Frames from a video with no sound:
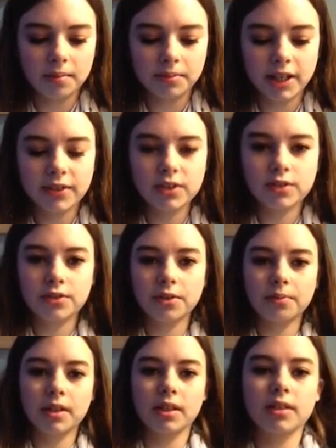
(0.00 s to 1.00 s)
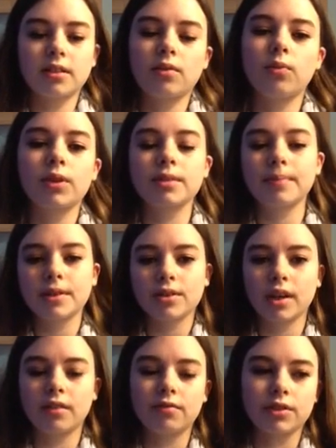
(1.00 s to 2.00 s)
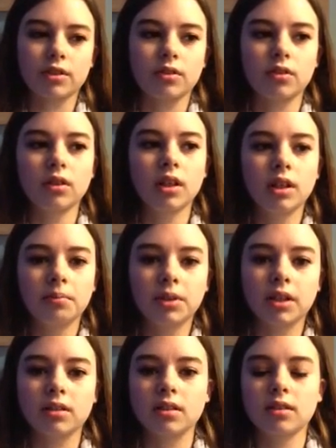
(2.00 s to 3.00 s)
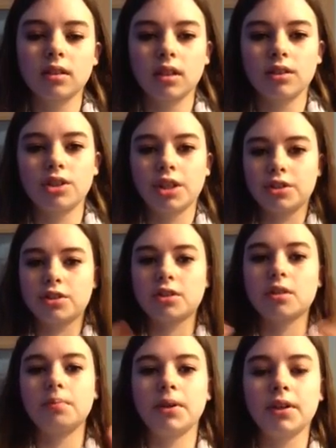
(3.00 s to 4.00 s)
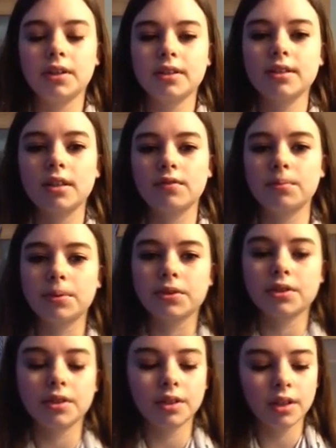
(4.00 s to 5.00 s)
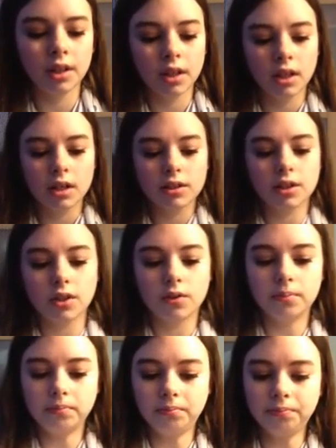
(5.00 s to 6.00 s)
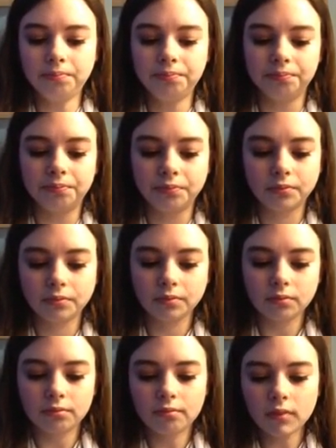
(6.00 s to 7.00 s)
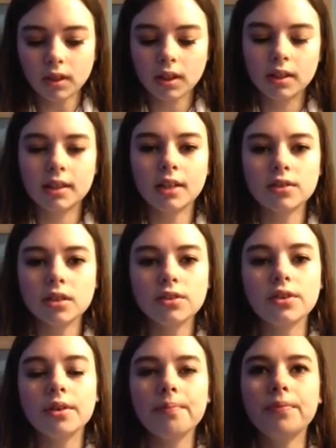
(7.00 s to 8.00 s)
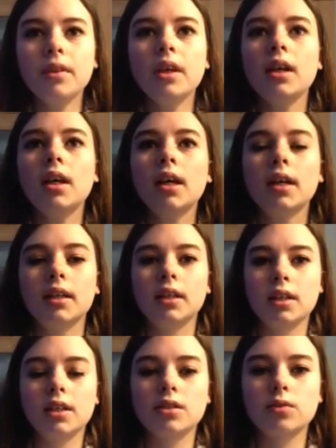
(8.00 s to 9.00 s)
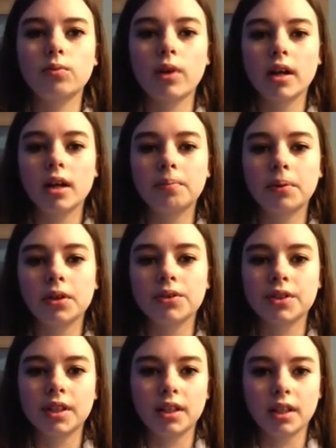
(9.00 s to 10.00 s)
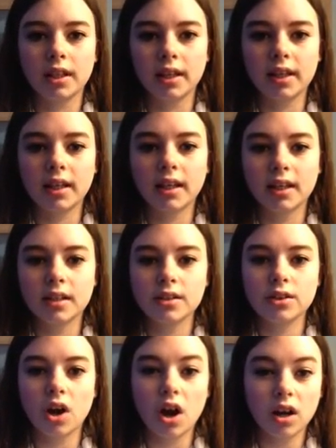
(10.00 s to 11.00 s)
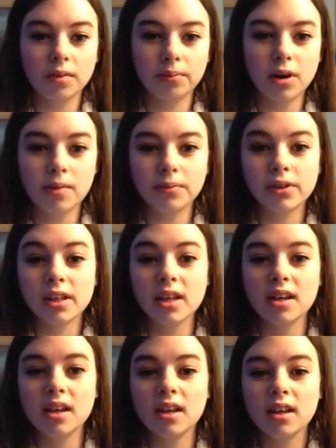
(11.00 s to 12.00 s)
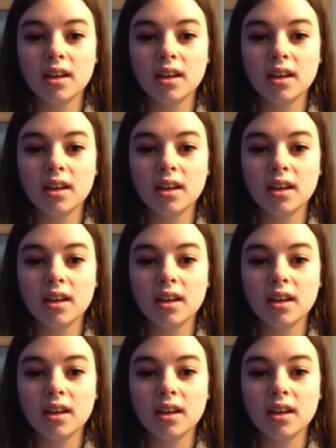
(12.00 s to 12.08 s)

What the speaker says: Down syndrome is, well, it's mental and physical because it changes the appearance of the person. So Down syndrome is when a person, they can't talk properly